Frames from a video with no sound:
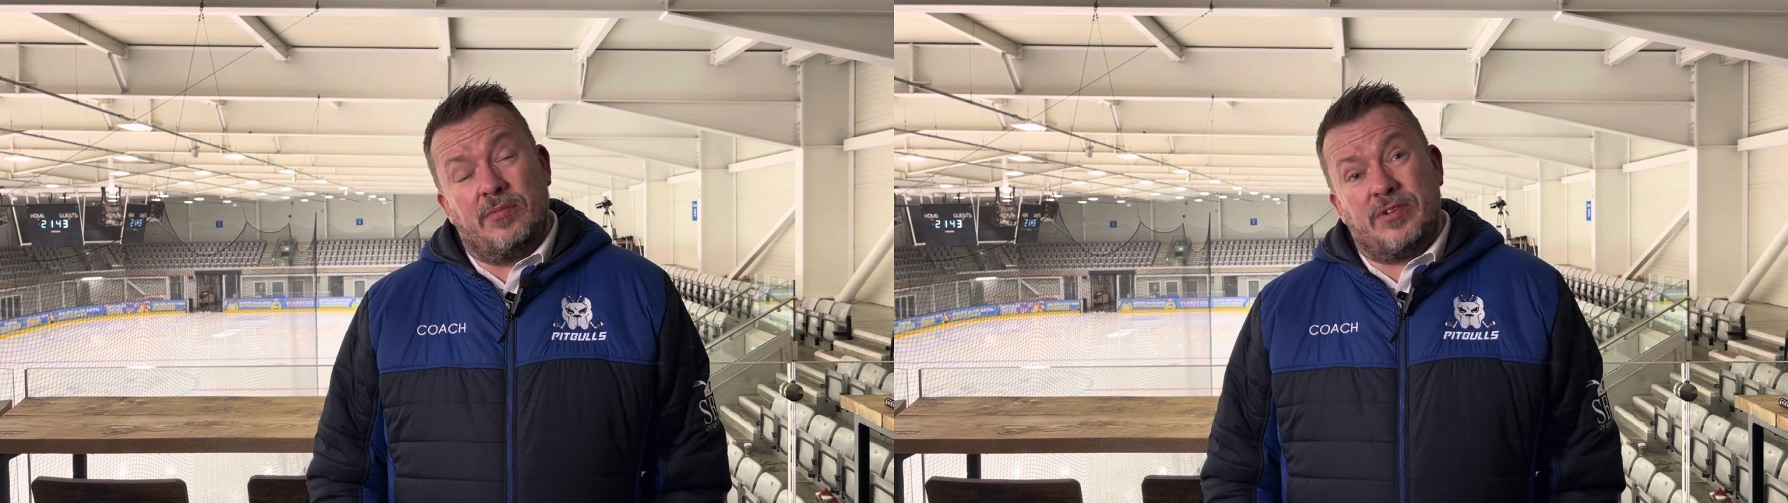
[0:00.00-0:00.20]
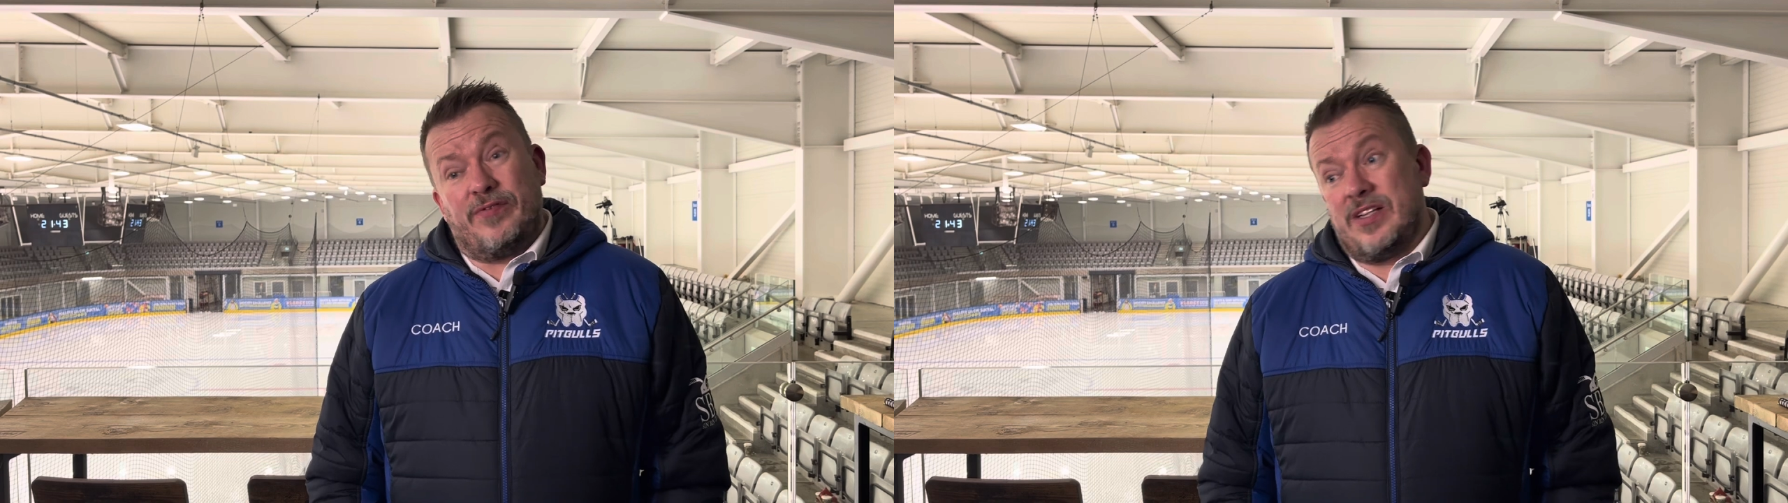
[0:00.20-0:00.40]

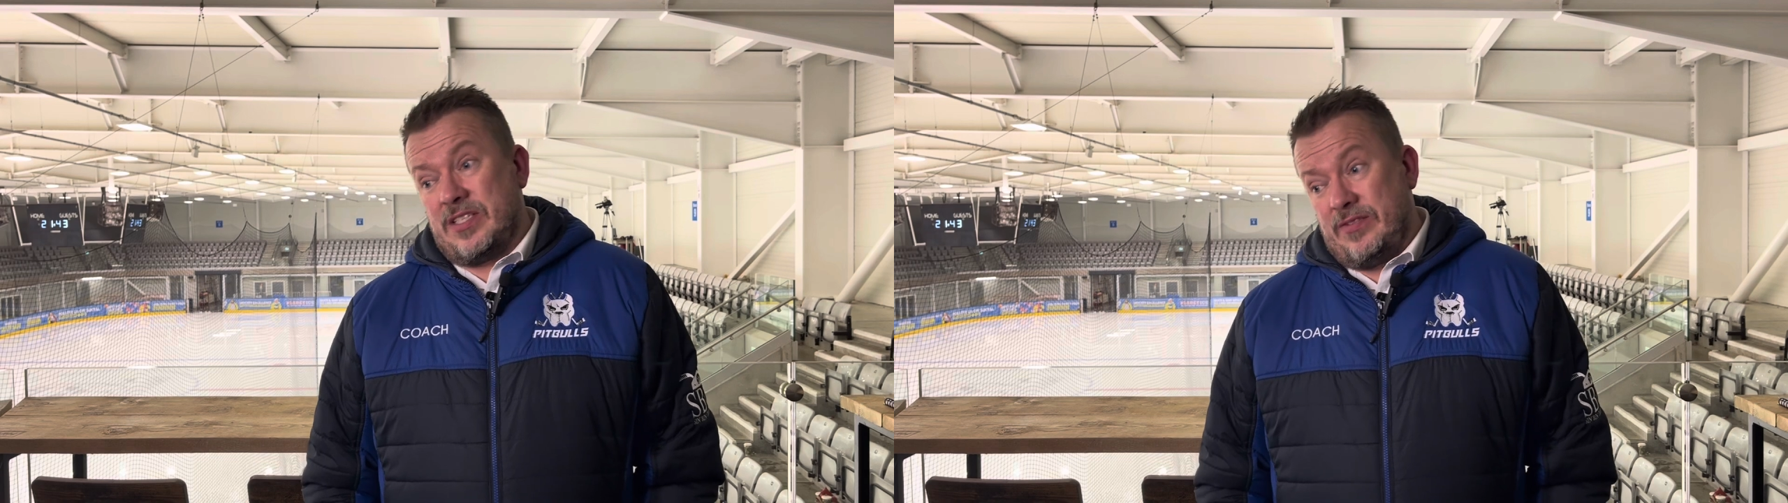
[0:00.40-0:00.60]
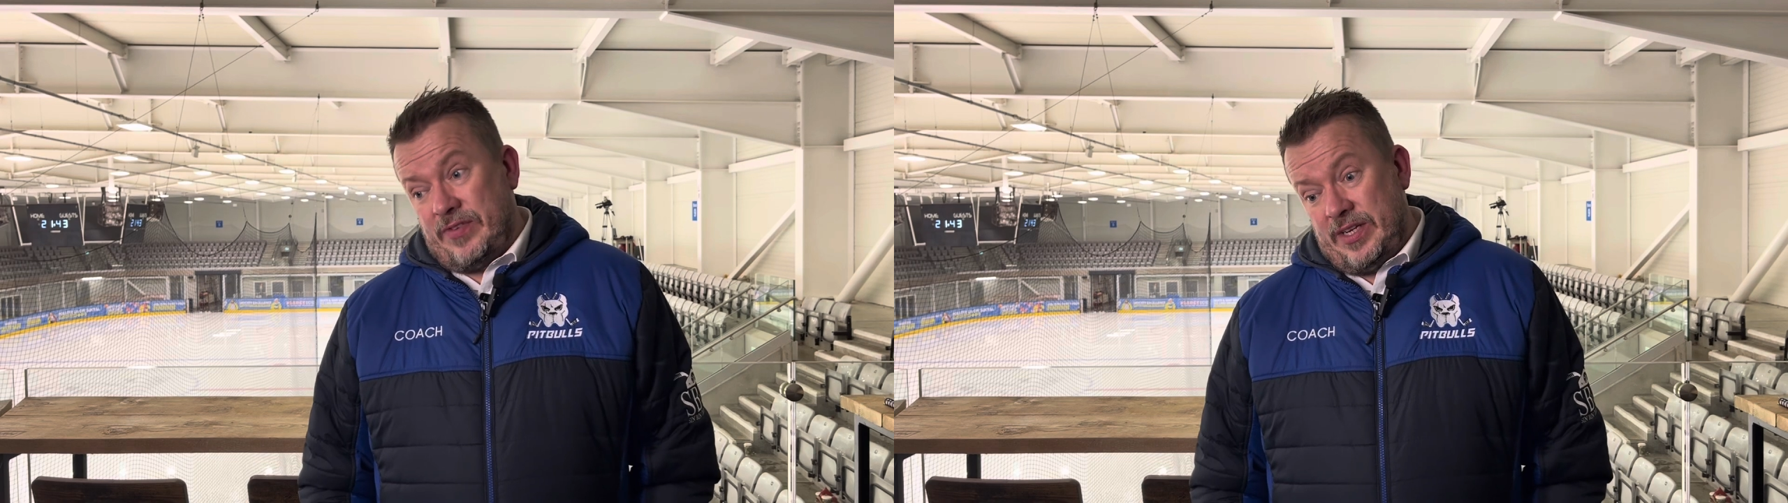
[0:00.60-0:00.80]

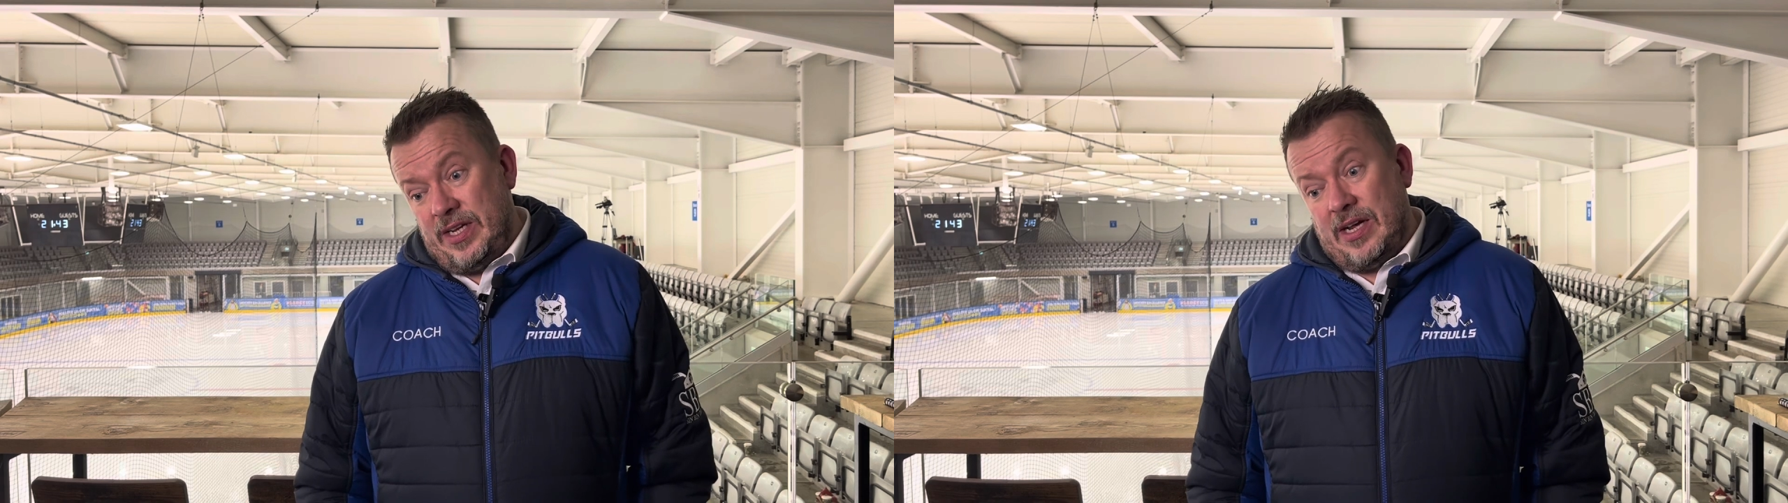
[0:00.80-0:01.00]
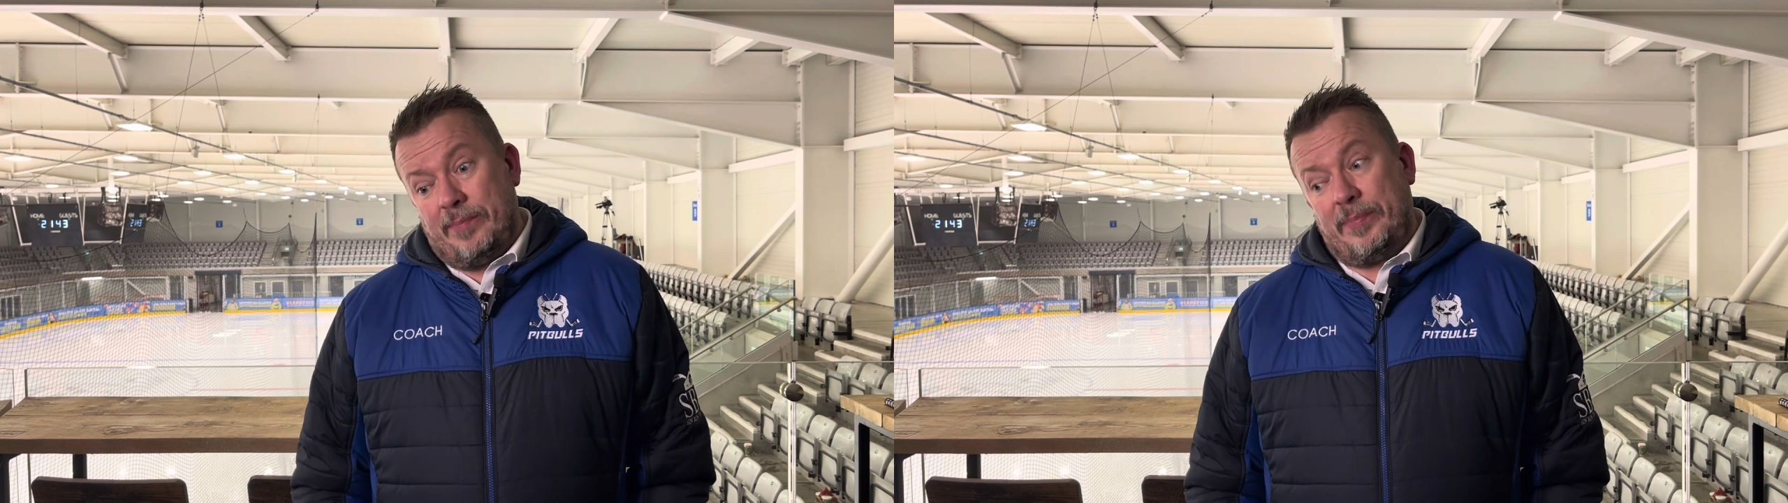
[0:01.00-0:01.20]
defensively
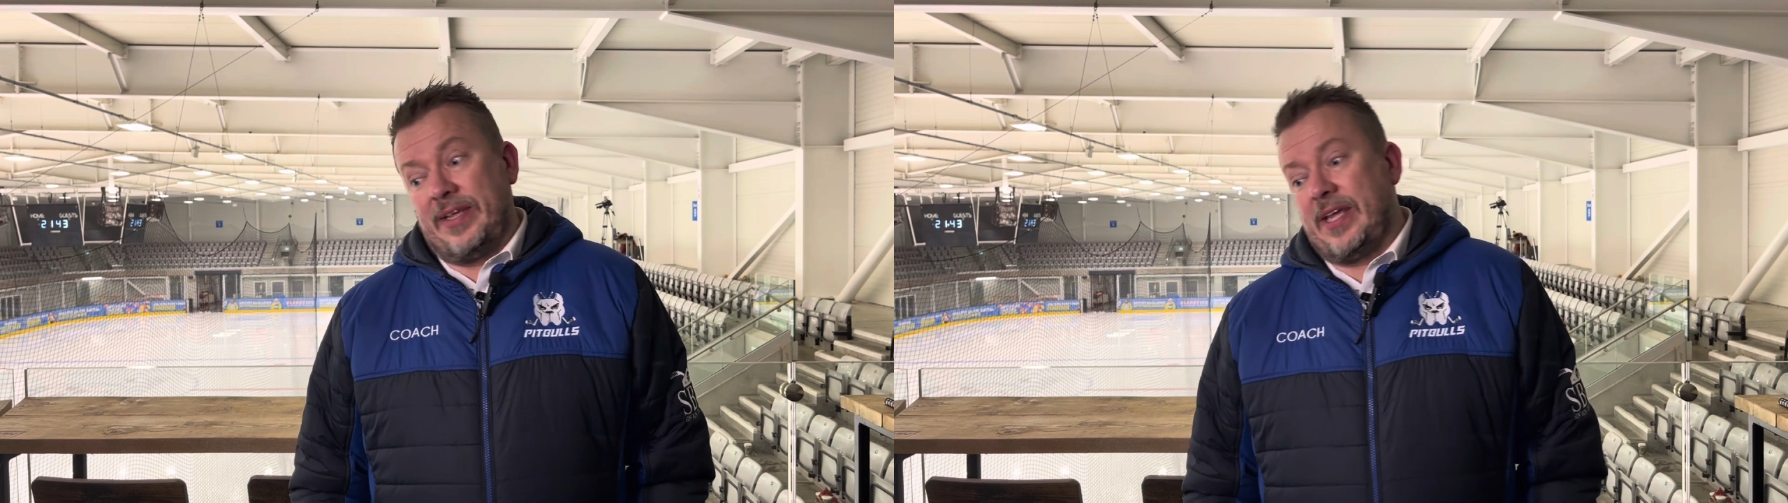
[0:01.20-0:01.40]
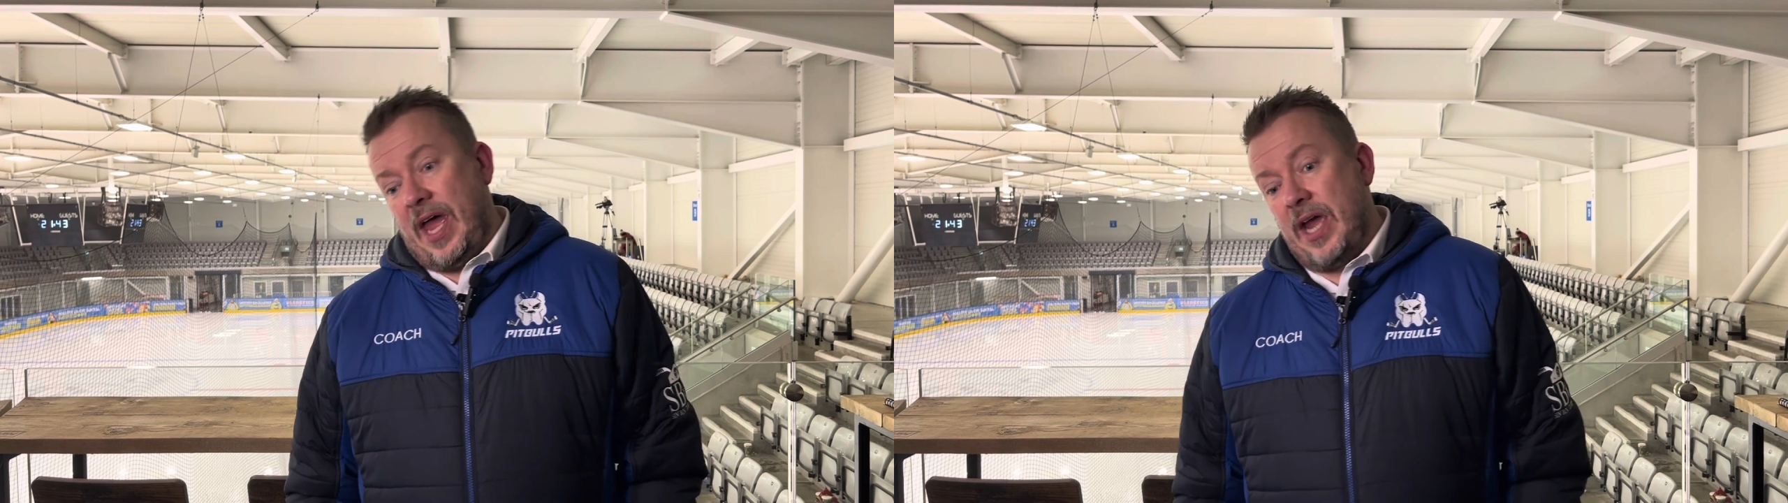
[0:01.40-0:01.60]
and
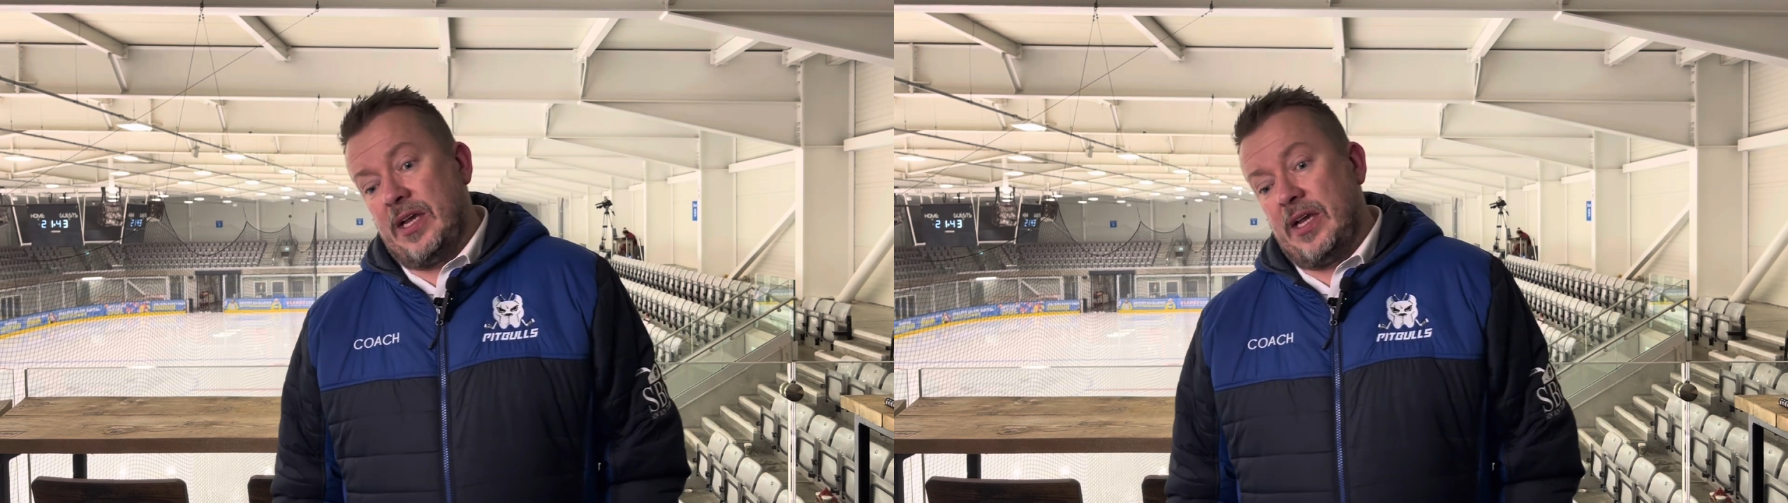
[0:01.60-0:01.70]
PK,